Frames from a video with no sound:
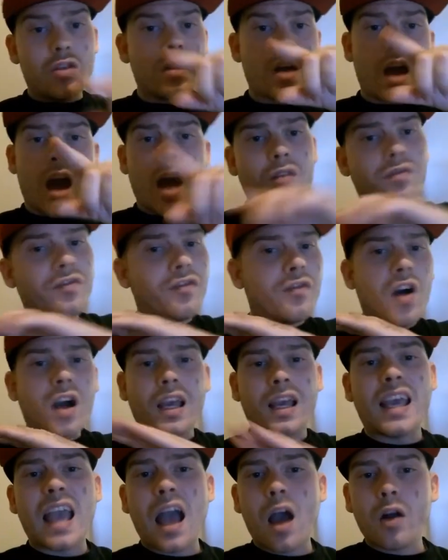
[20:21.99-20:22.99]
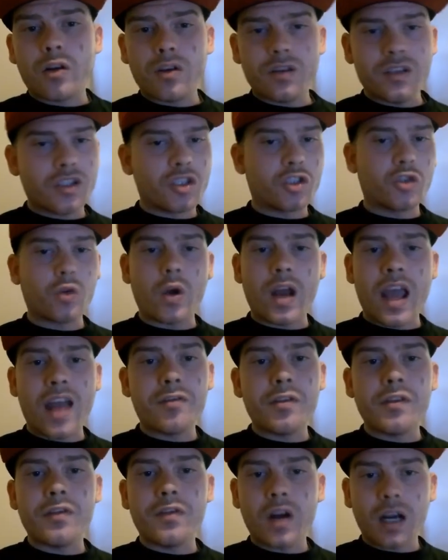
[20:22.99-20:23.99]
I'll fucking counter destroy
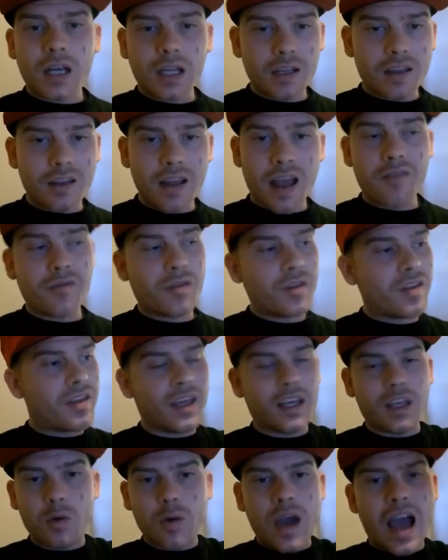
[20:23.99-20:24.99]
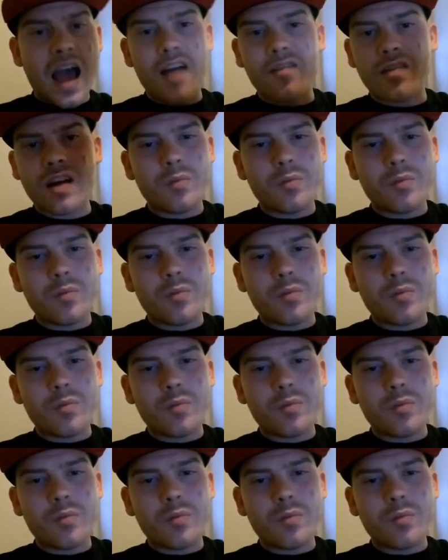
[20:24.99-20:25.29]
every fucking everything you have.